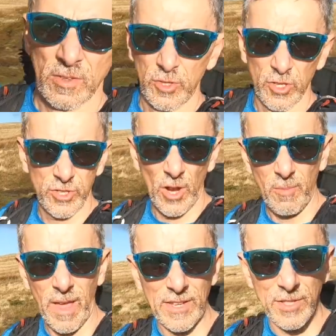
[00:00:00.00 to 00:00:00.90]
Just
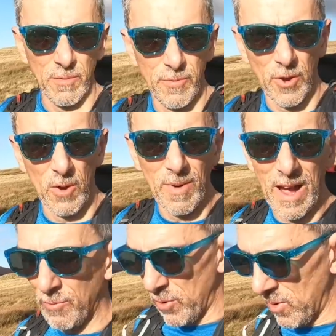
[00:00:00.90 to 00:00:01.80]
stopped there to confirm
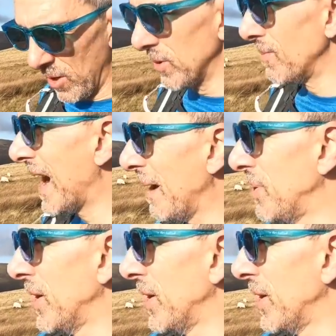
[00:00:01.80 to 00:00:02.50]
my route on the map.